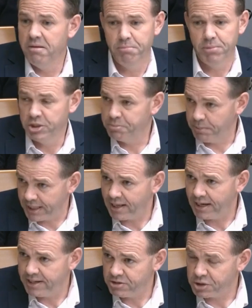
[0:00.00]
by
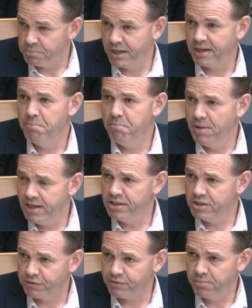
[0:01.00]
speculators making
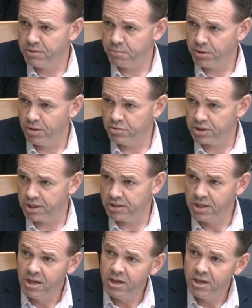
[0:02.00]
millions from the process.